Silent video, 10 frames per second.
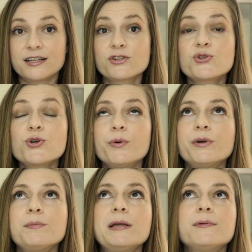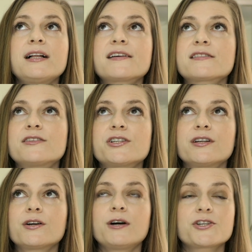and so many people ask the
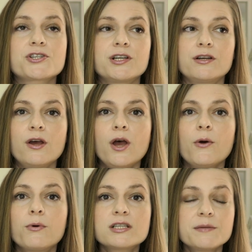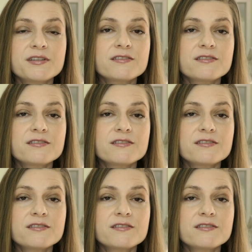generic question what types